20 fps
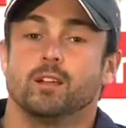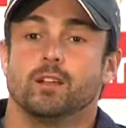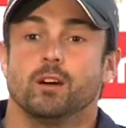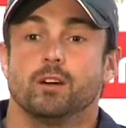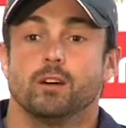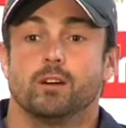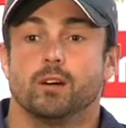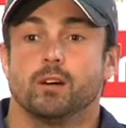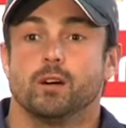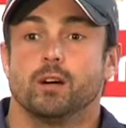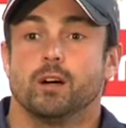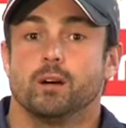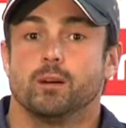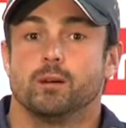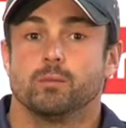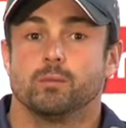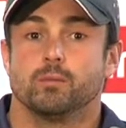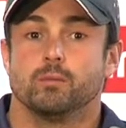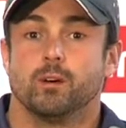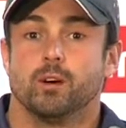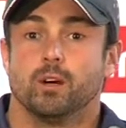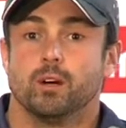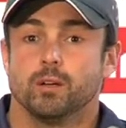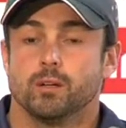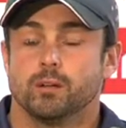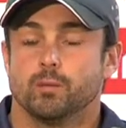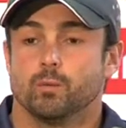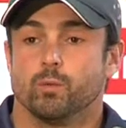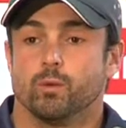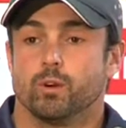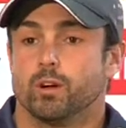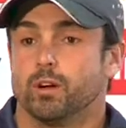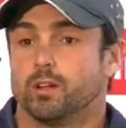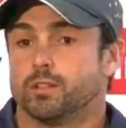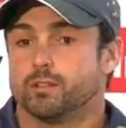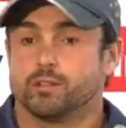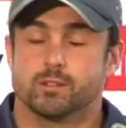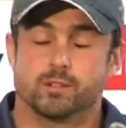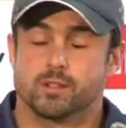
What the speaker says: No, what I